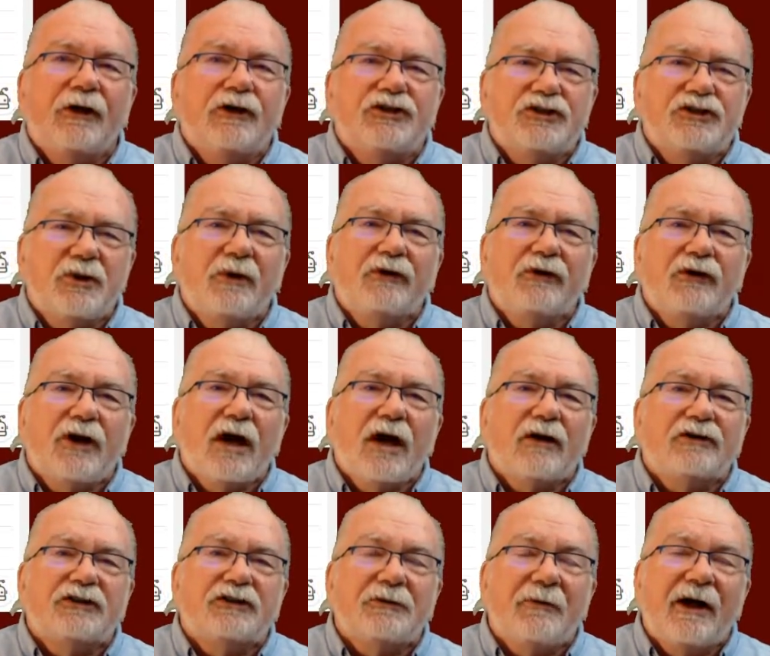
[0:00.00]

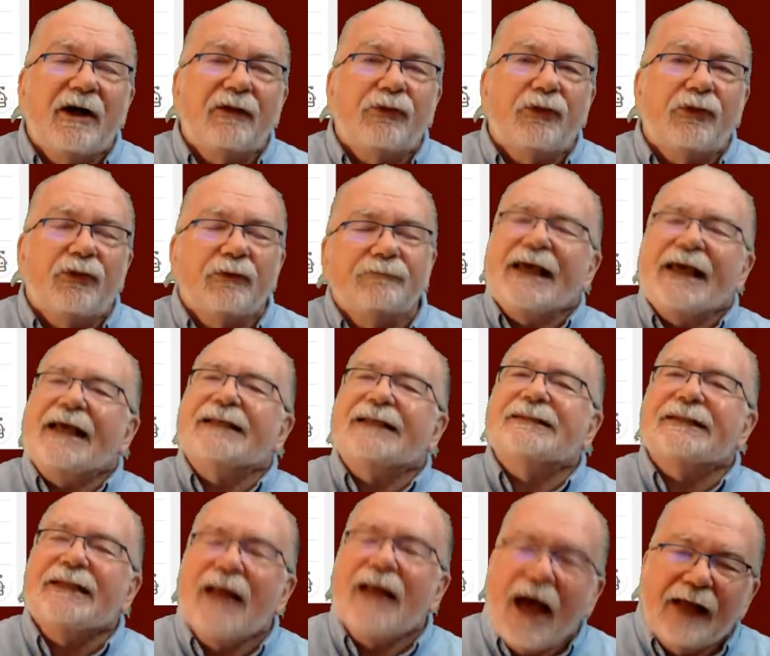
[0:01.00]
$200 a month, it's
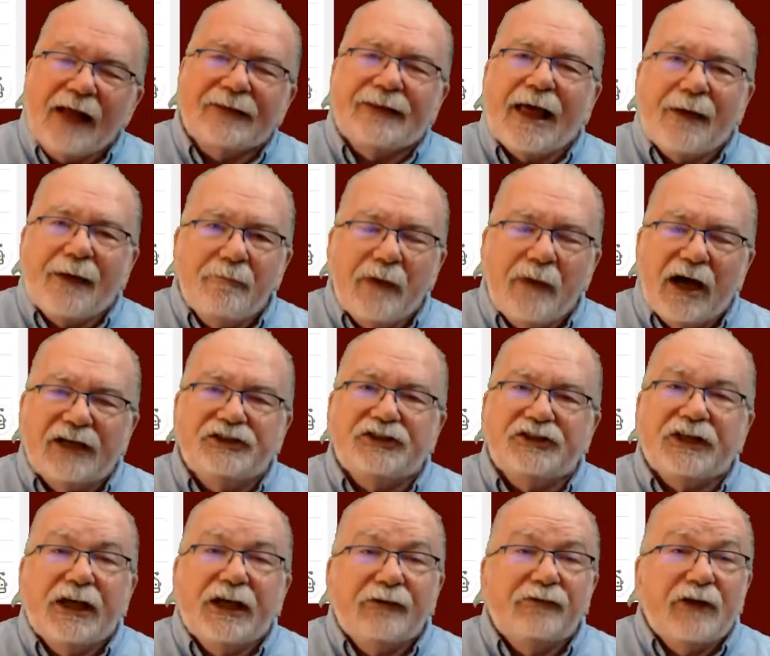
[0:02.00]
not that much
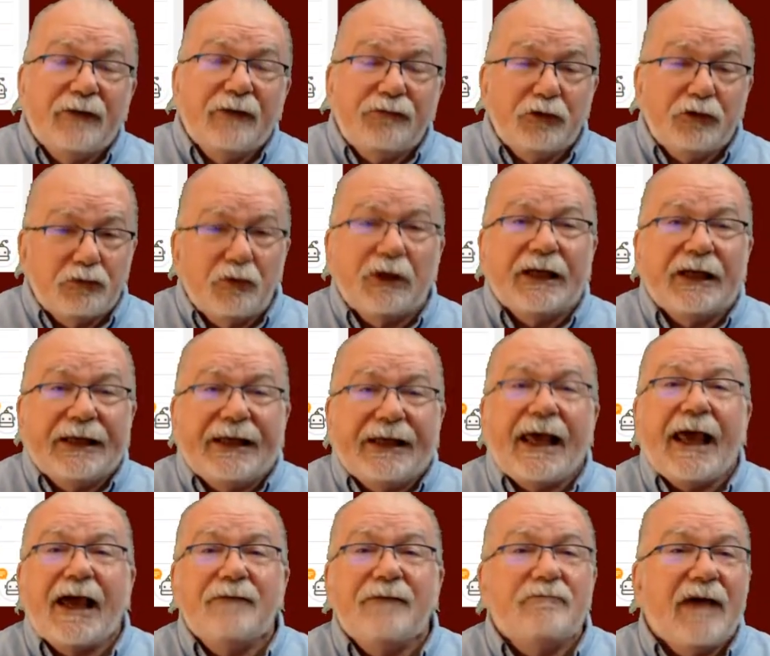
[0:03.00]
if you really
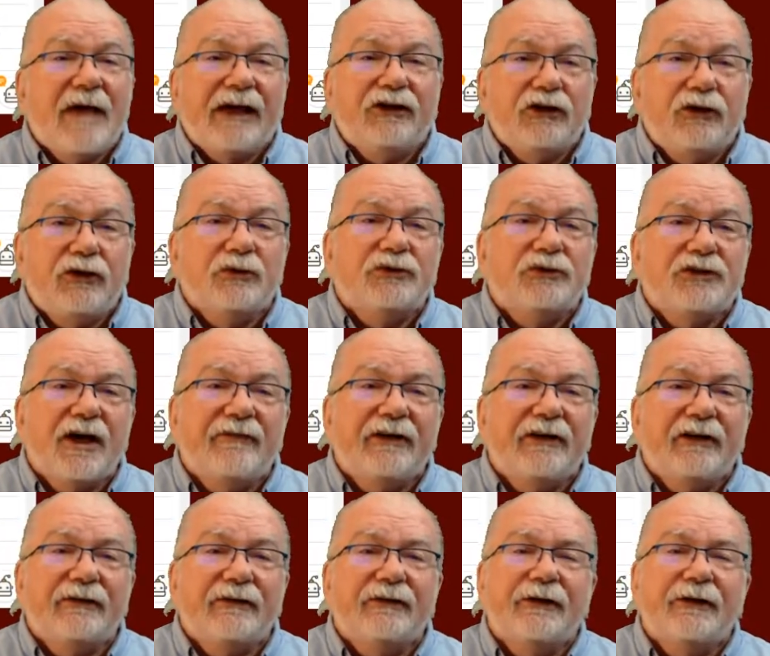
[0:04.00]
can make use of it,